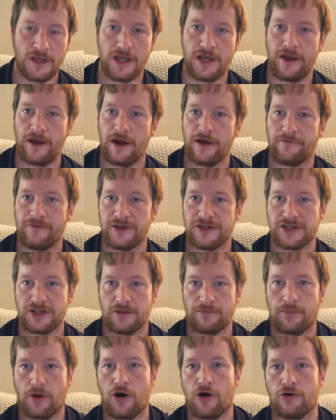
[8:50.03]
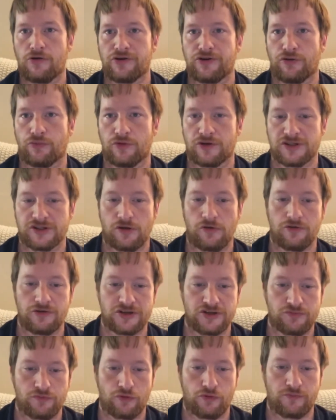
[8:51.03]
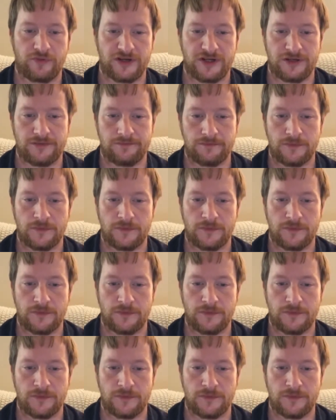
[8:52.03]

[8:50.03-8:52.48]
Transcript: of the ball, your results will be